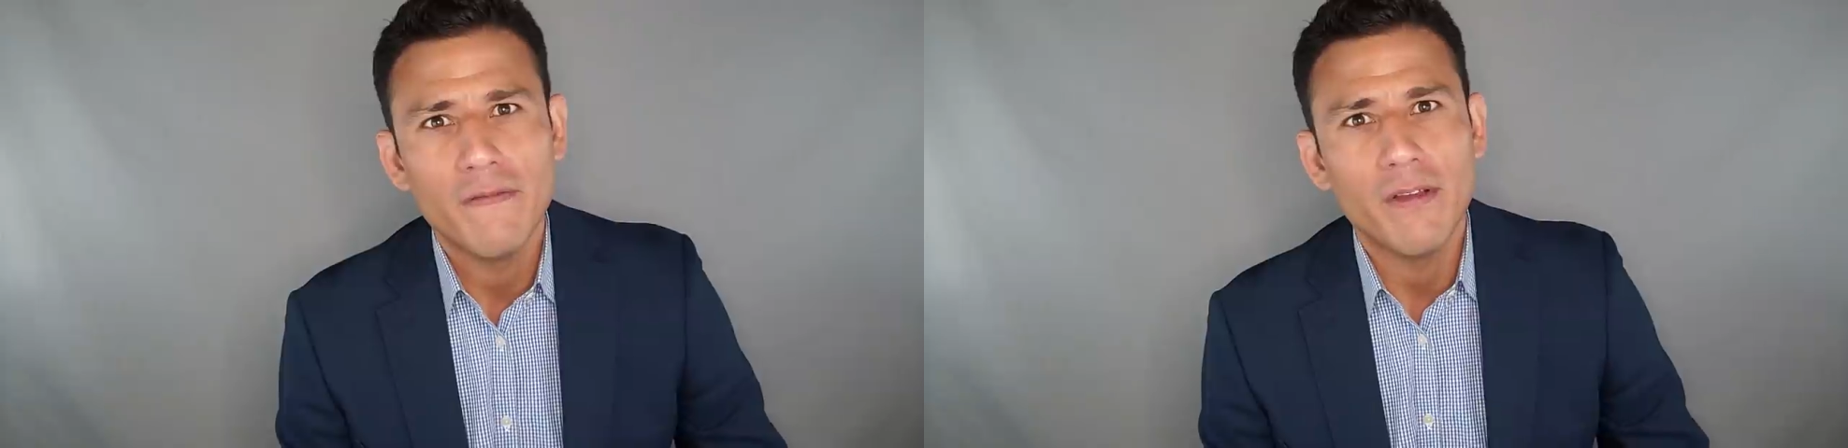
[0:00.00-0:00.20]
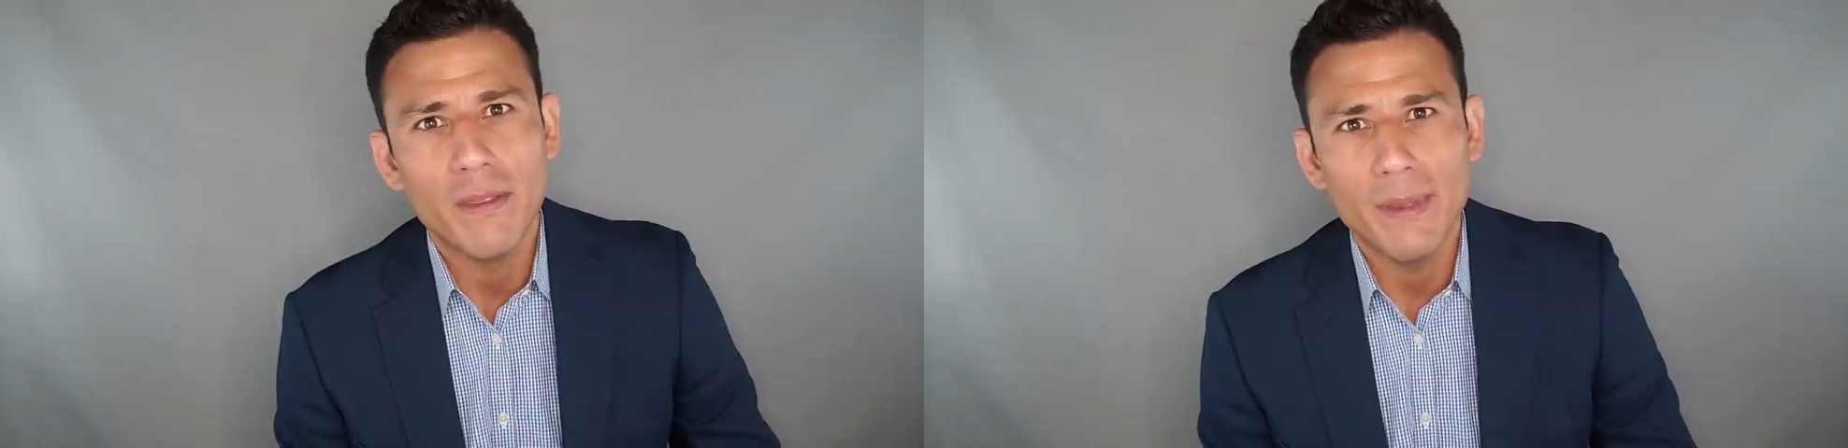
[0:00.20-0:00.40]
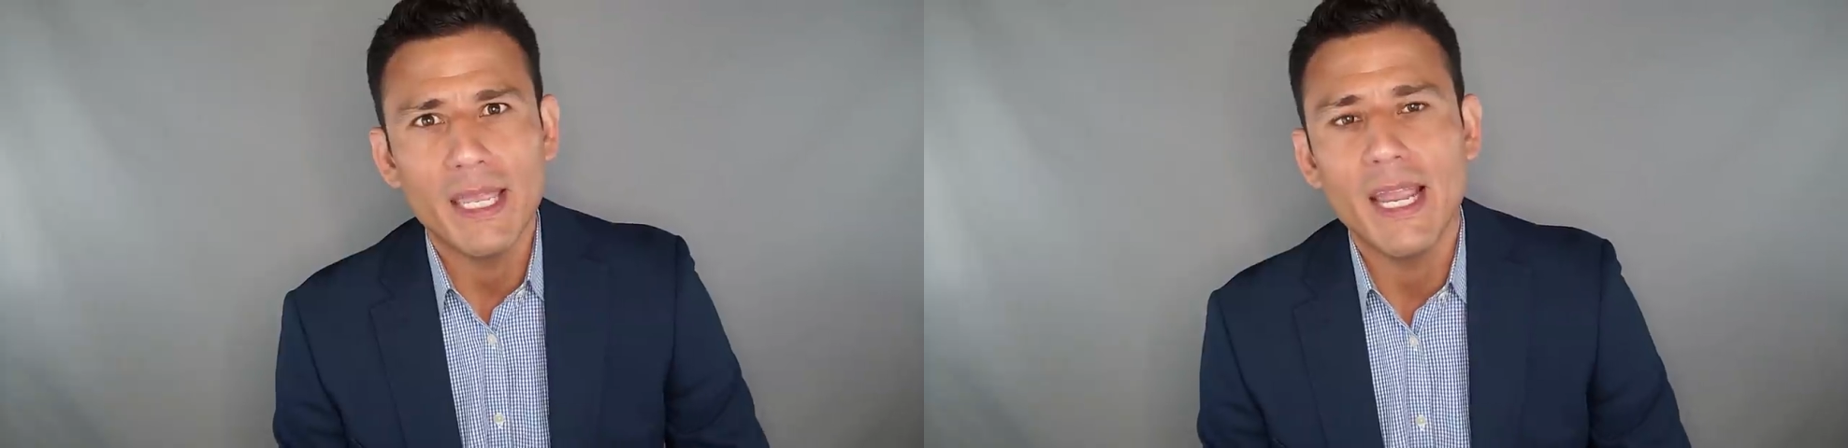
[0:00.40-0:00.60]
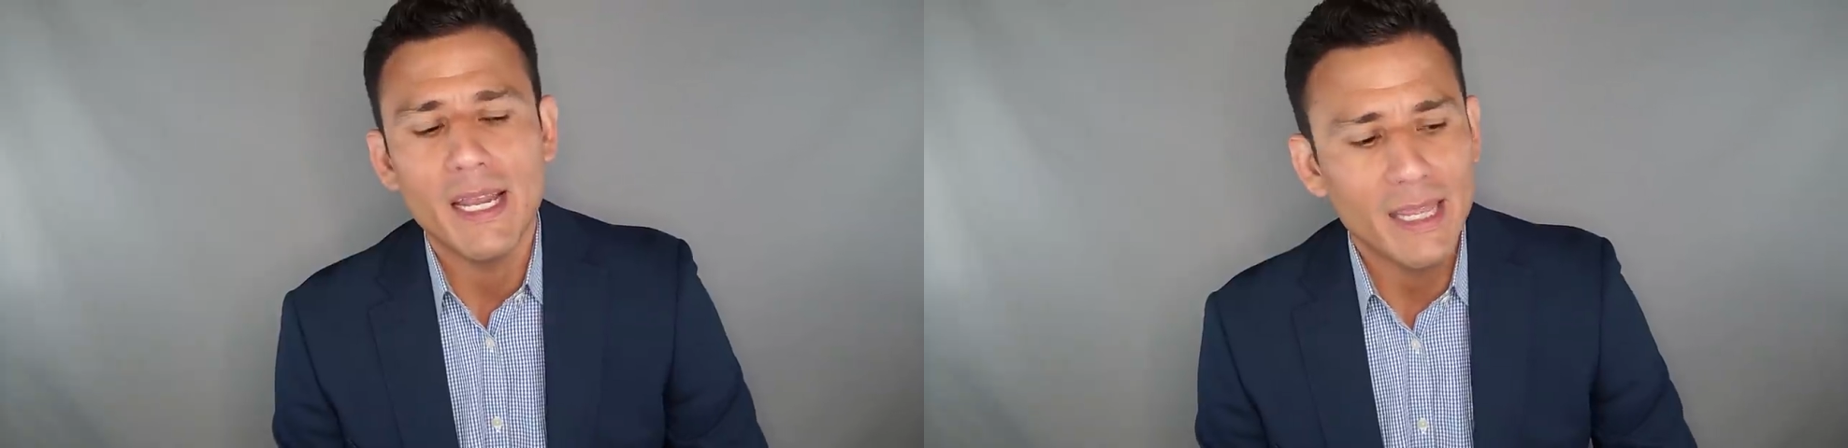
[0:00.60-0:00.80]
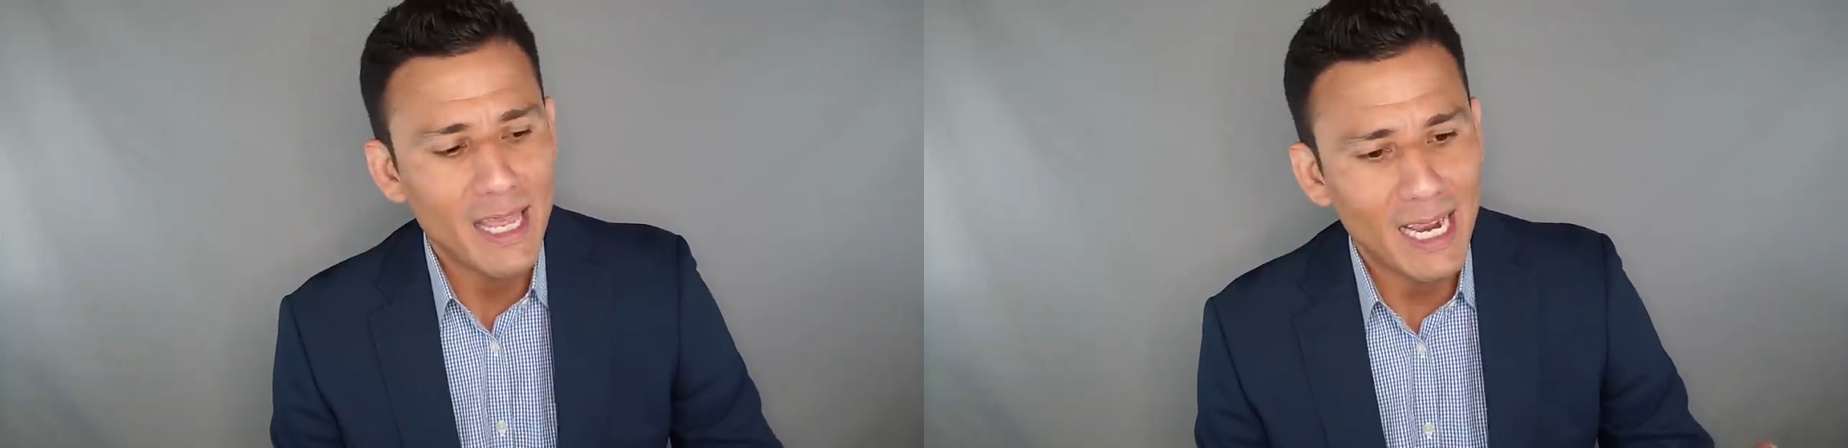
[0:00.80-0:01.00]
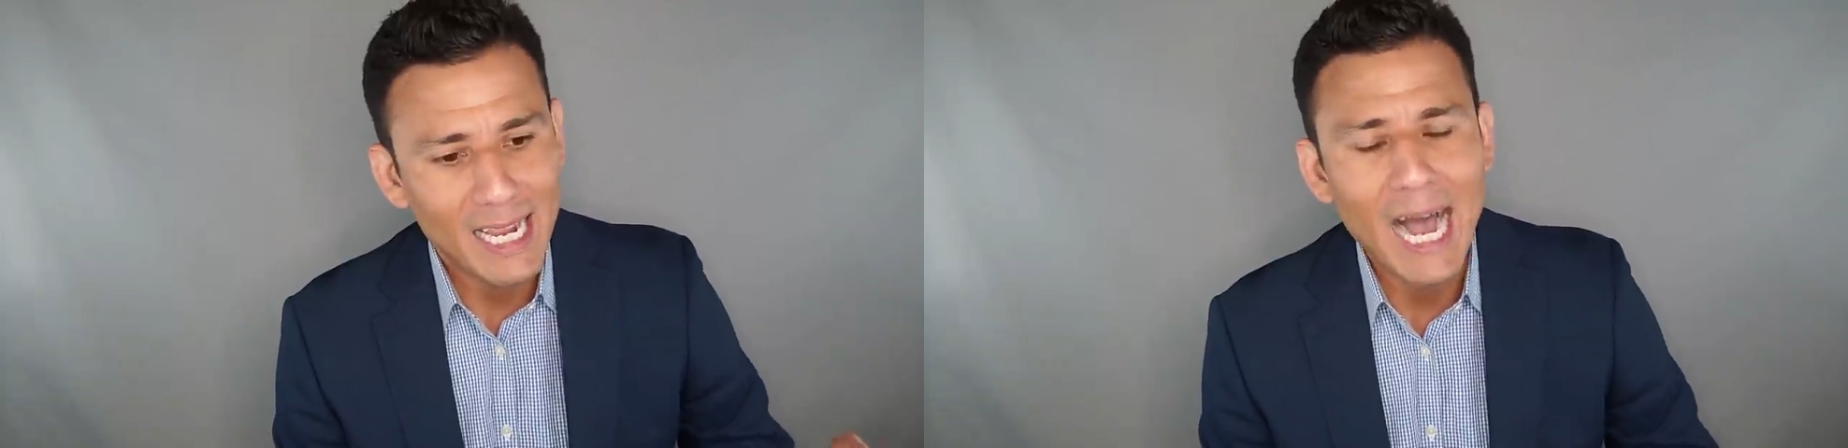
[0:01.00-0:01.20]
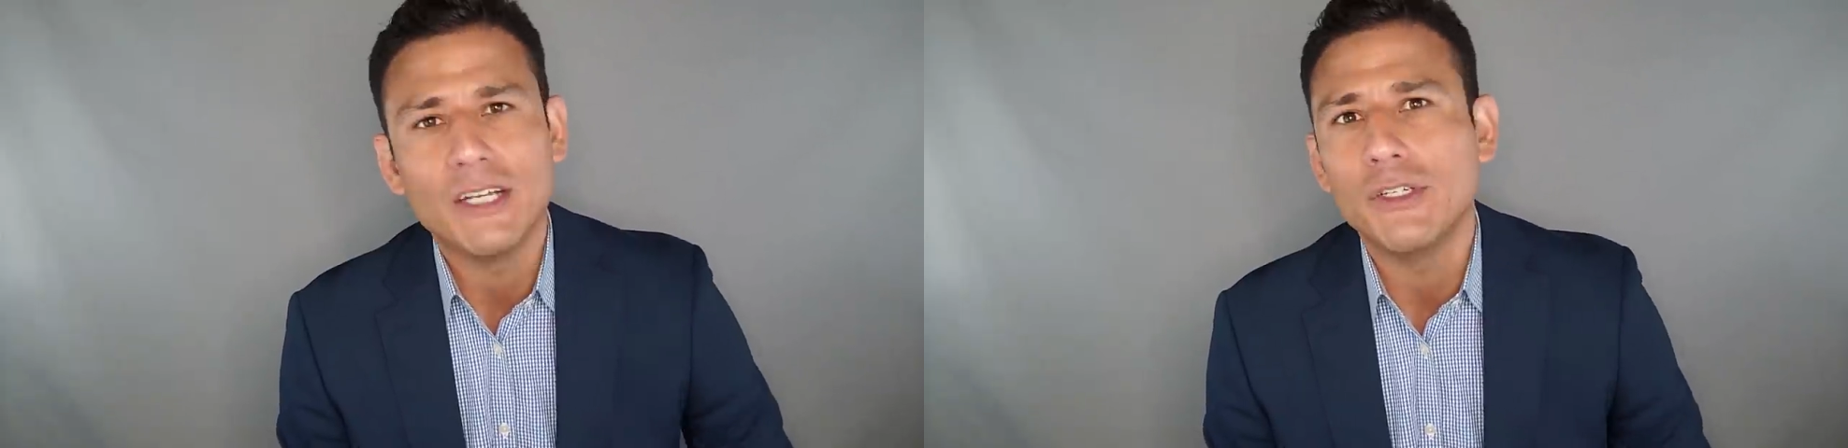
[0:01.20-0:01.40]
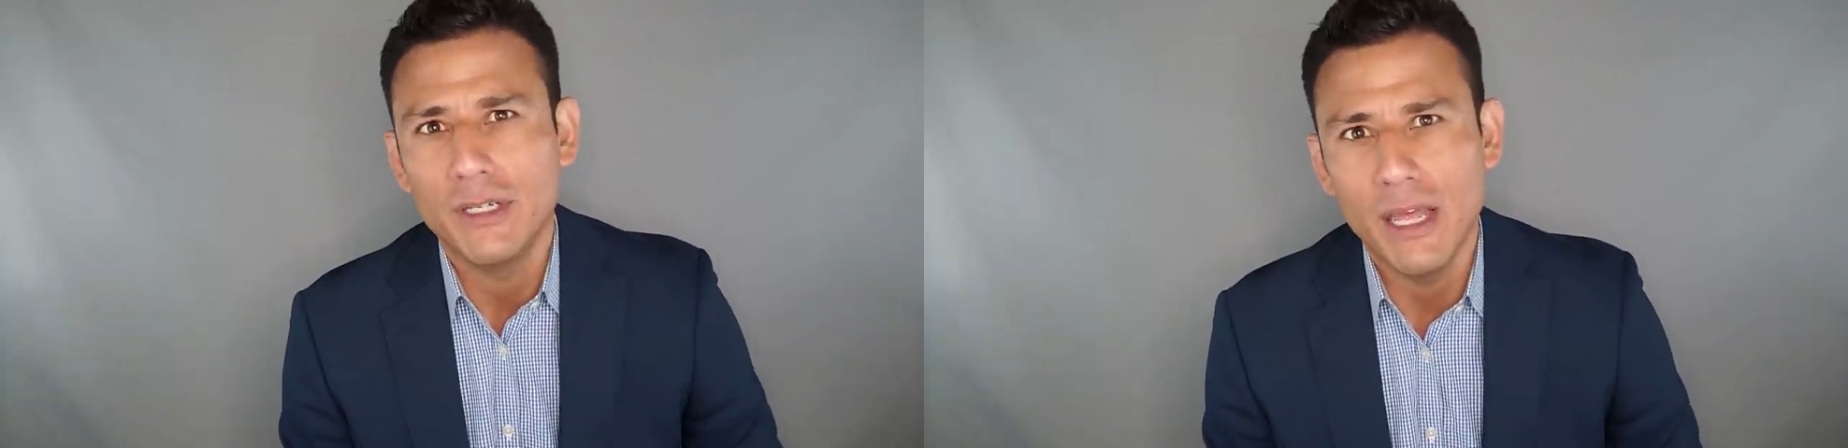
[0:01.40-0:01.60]
from the beginning that
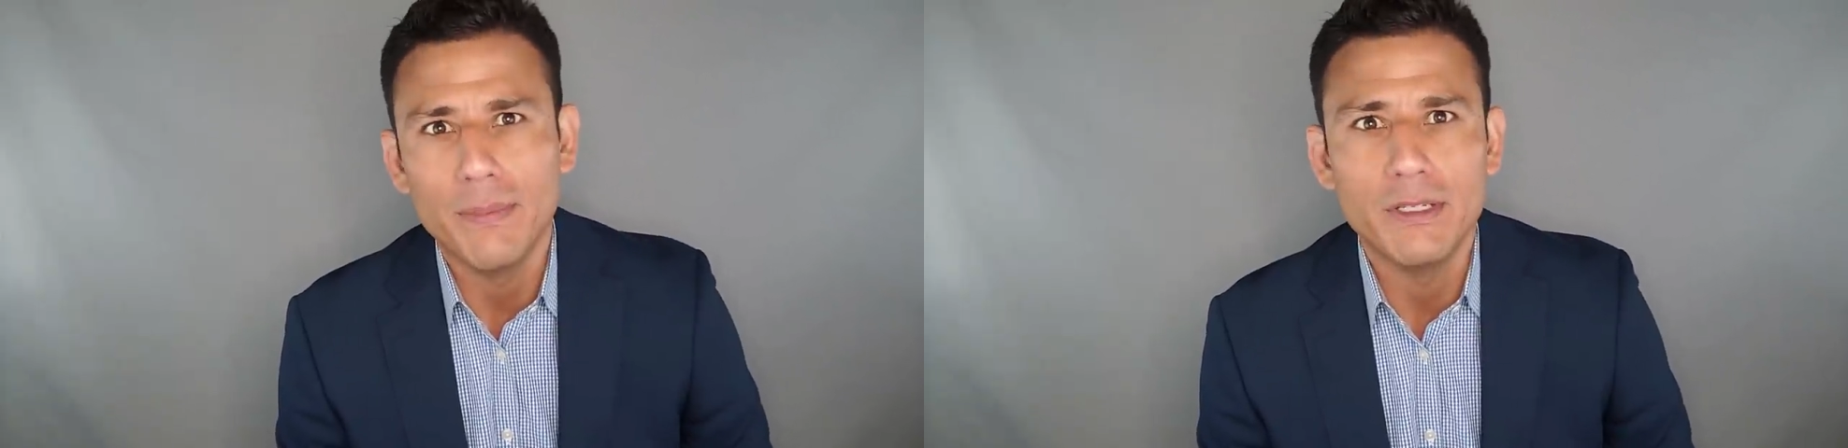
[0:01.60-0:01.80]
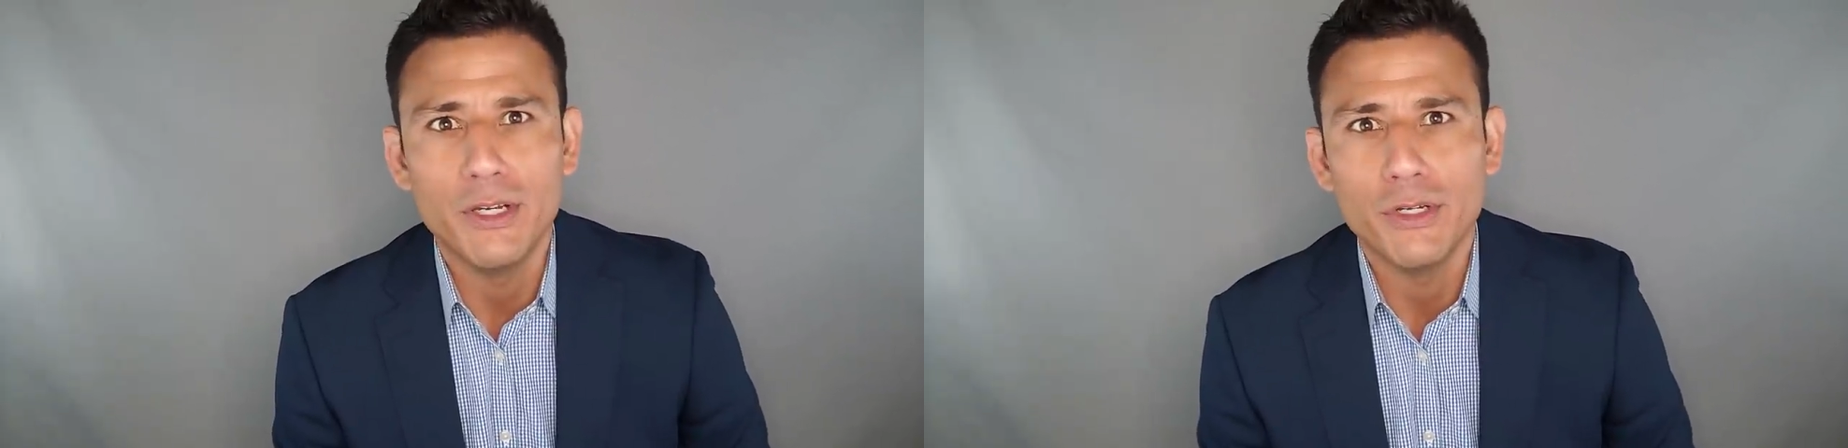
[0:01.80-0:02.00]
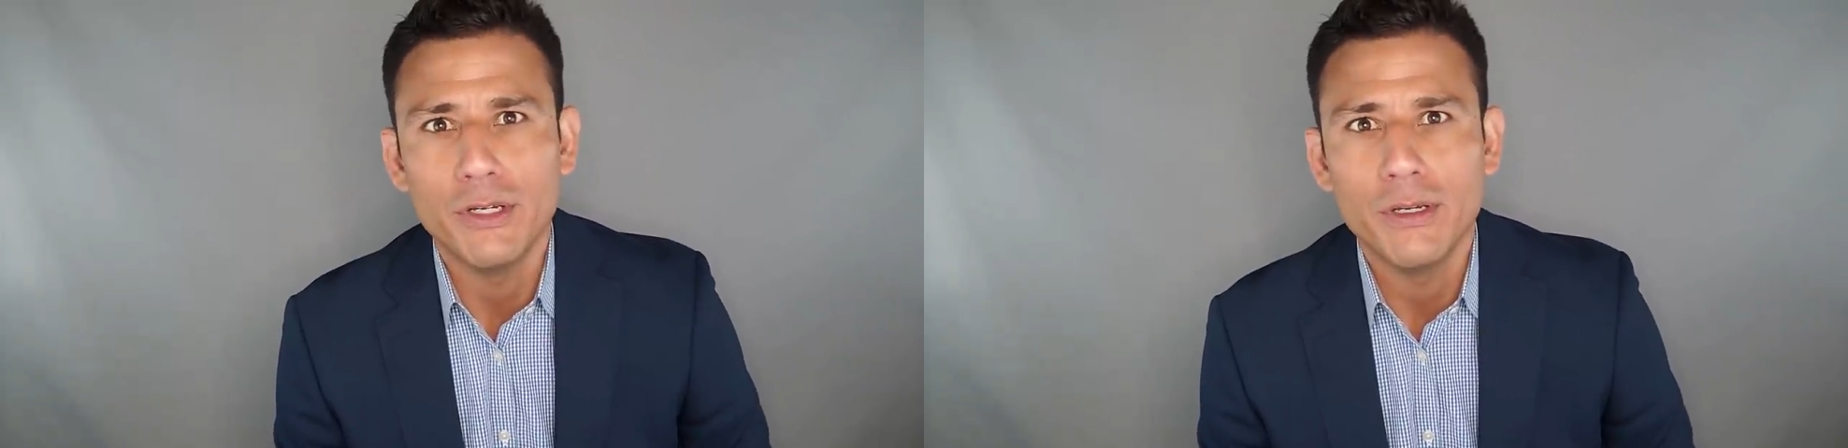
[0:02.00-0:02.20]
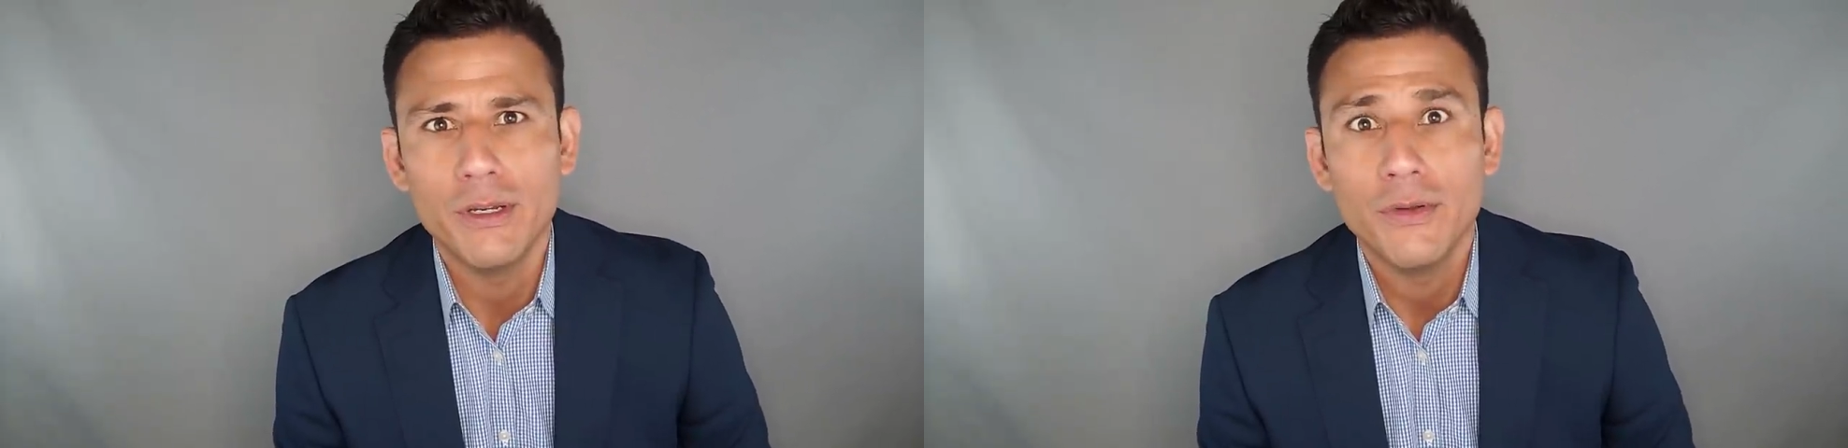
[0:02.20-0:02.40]
got you to that position.